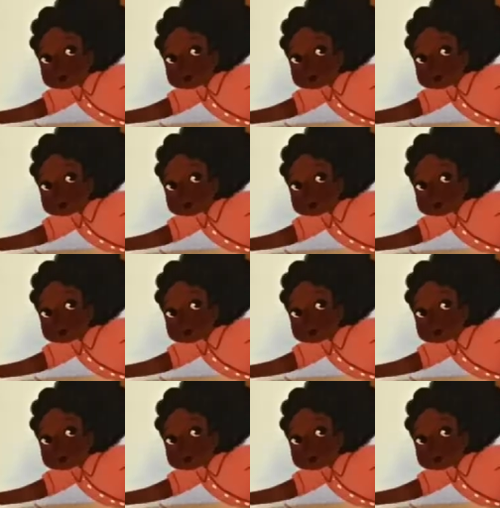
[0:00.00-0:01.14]

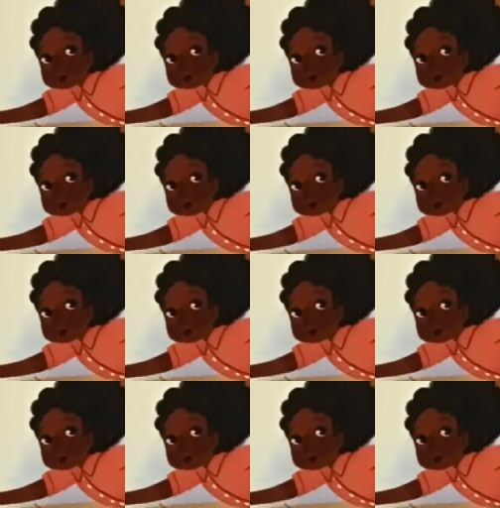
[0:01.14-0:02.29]

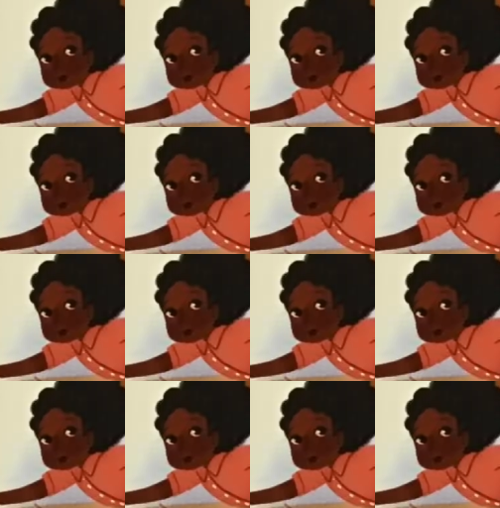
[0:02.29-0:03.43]
[no speech]